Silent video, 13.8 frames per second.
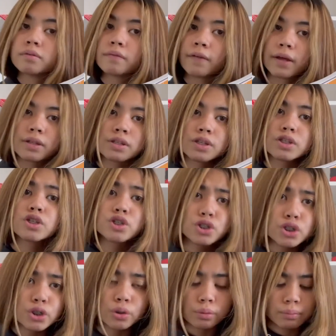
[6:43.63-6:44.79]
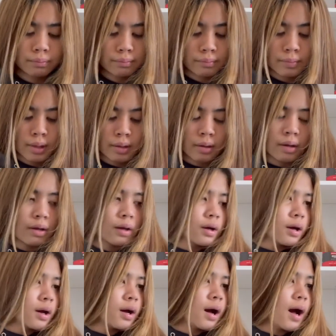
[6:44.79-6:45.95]
and chew.
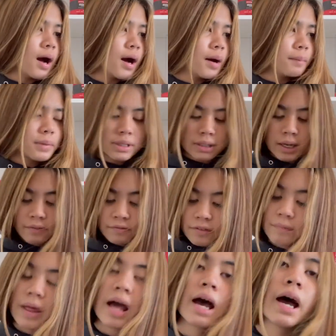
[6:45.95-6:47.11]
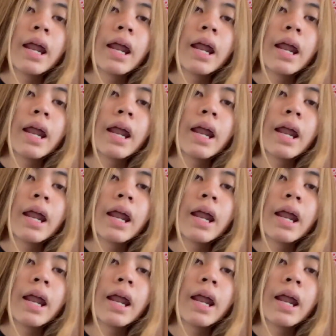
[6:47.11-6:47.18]
Um, aside from that,